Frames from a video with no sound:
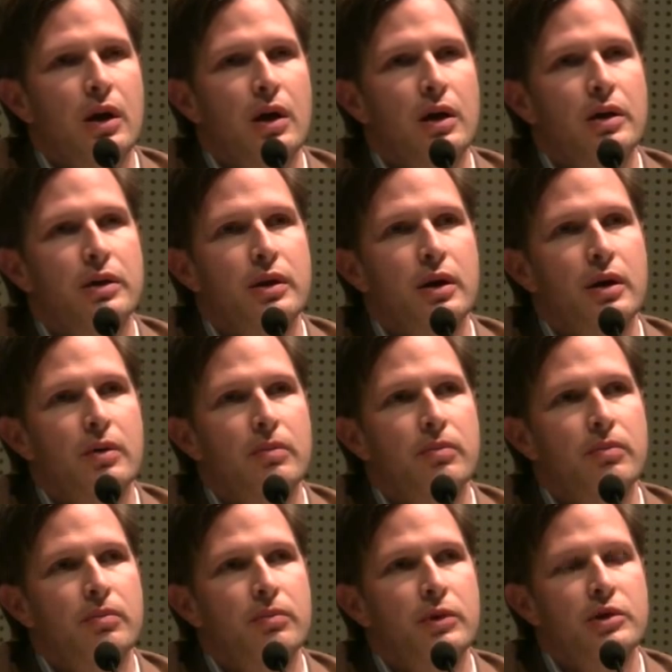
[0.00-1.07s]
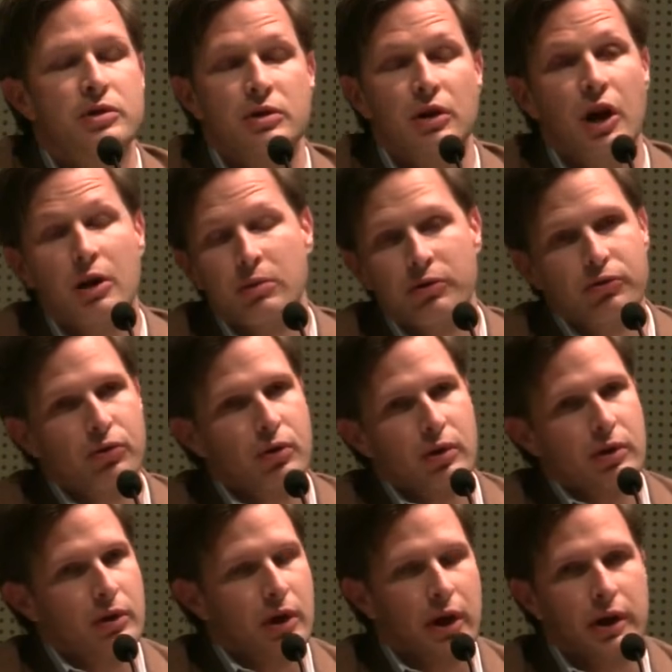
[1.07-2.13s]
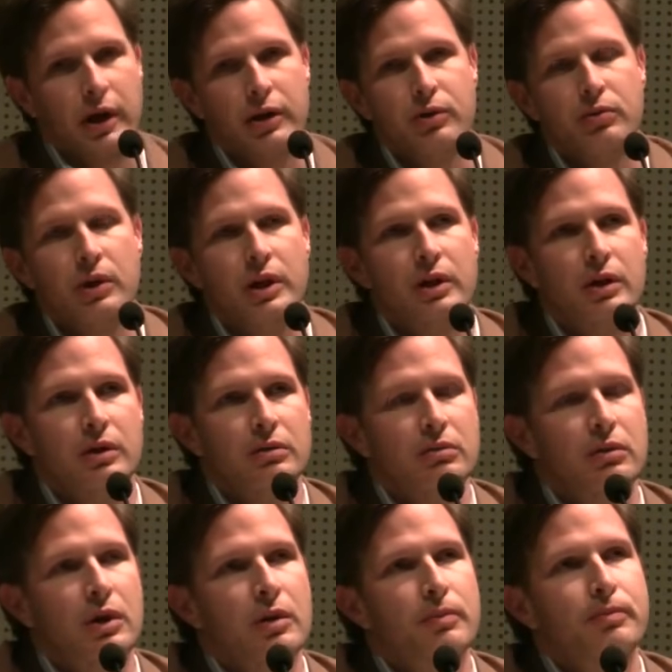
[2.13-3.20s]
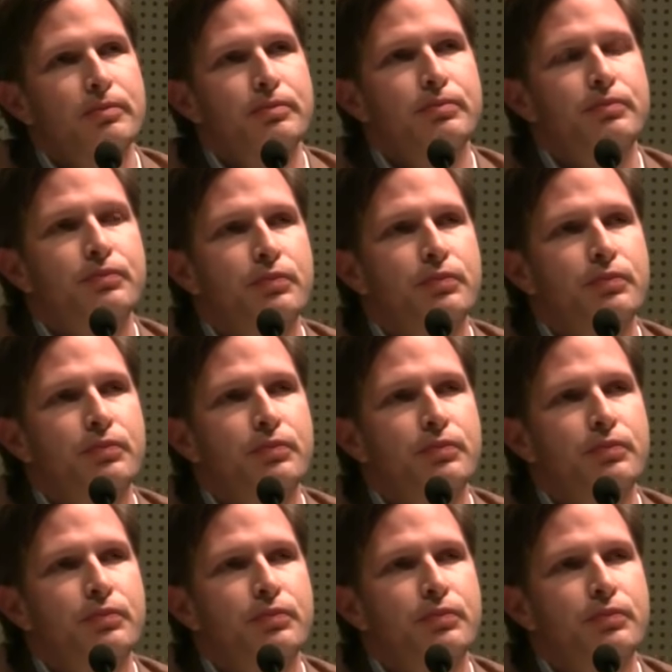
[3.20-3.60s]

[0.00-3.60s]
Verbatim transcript: And um, this is long before I knew anyone. Um,